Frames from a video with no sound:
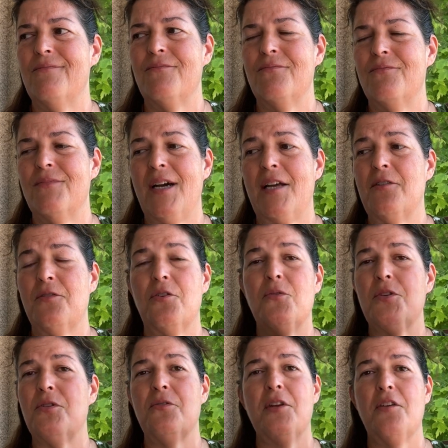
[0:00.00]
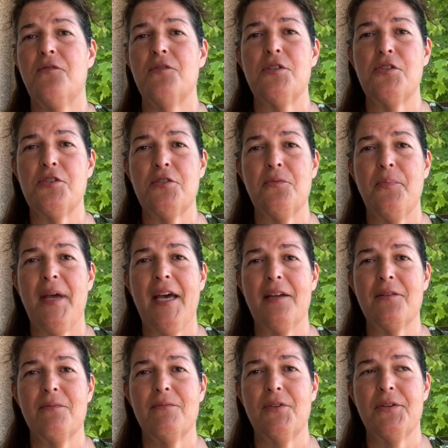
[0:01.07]
I don't know what their definition of
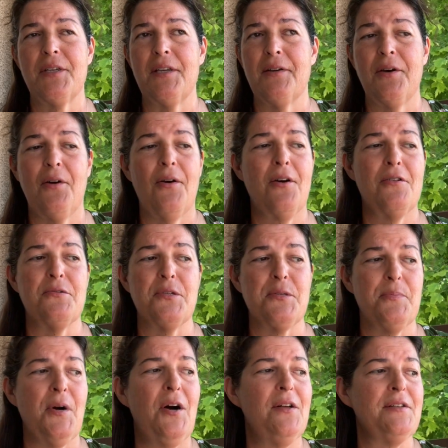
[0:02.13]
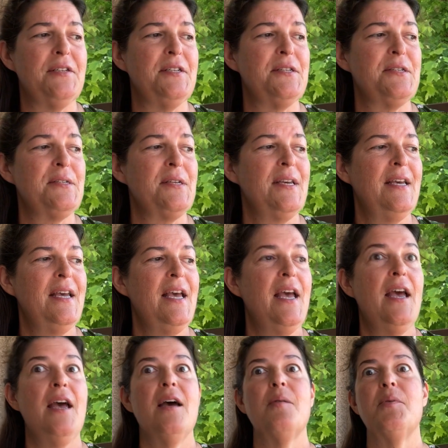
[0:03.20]
bad looking car or small is.
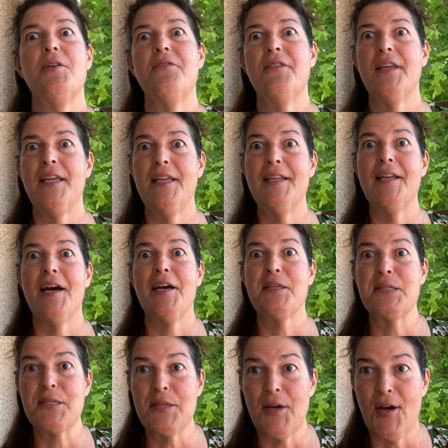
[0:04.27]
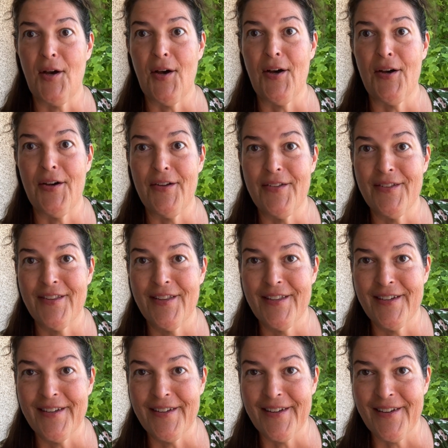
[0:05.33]
But then I saw
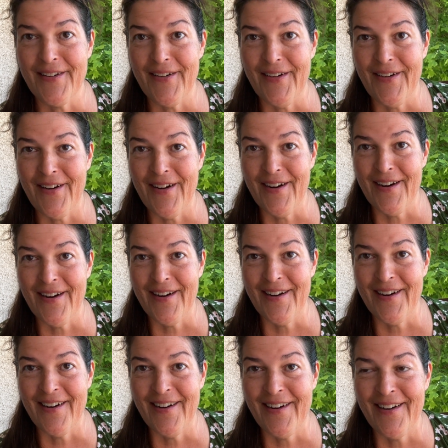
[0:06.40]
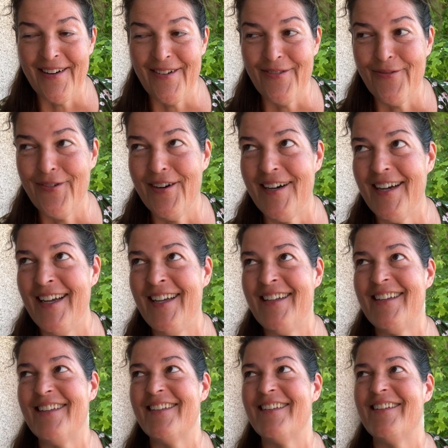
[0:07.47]
the car. What?
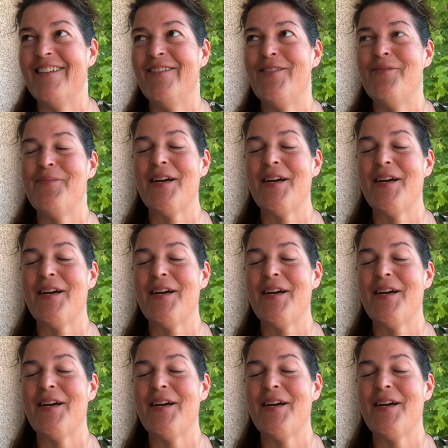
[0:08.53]
Oh my